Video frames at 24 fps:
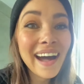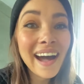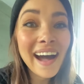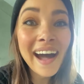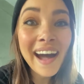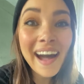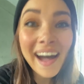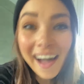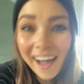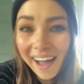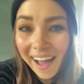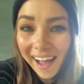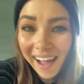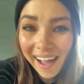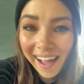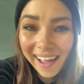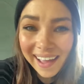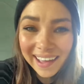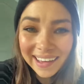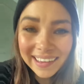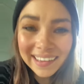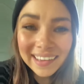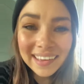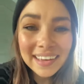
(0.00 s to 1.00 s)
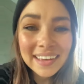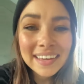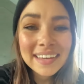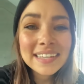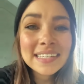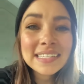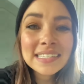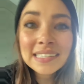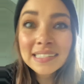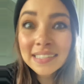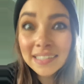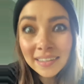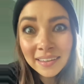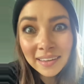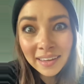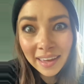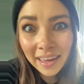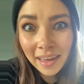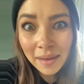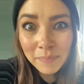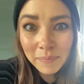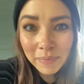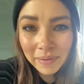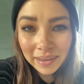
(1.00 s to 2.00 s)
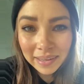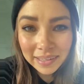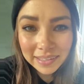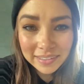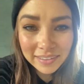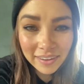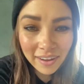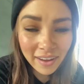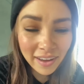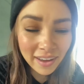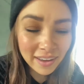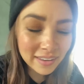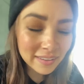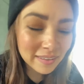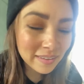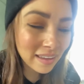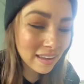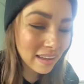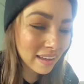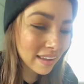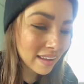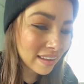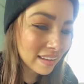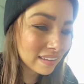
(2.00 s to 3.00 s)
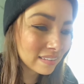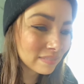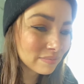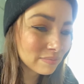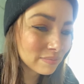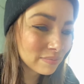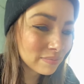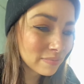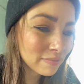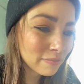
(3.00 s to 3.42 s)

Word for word: i still get picked on um,